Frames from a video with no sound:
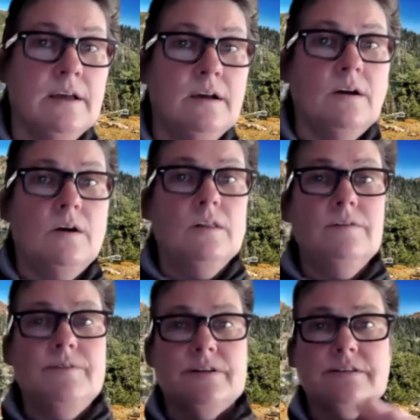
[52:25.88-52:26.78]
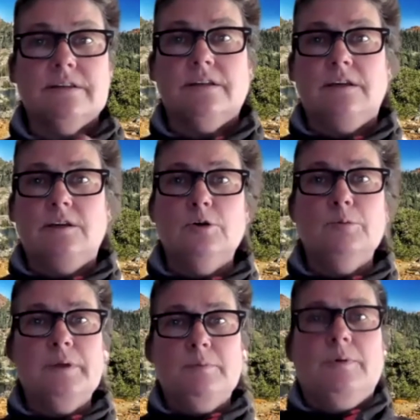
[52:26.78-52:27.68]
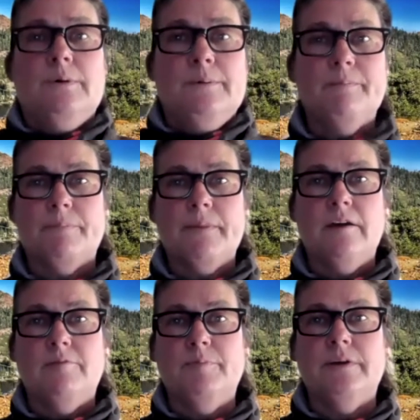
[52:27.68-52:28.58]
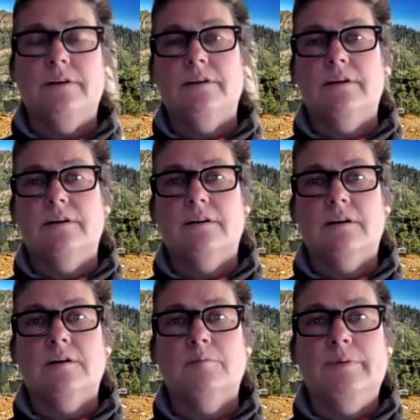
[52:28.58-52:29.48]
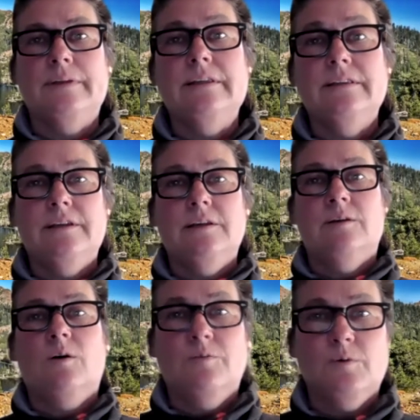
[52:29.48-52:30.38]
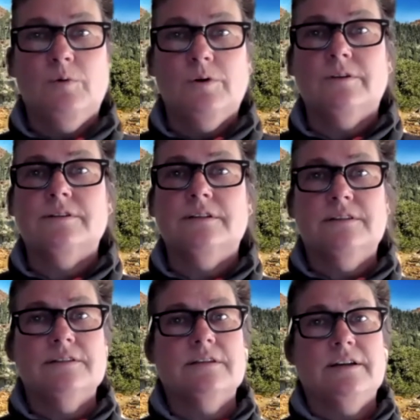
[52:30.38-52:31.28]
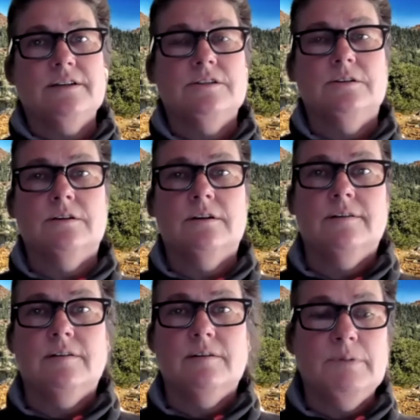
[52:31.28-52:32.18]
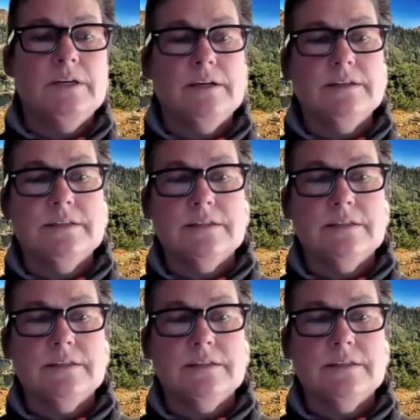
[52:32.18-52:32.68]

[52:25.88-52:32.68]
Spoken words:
all of us gear people have been completely overworked in this last year because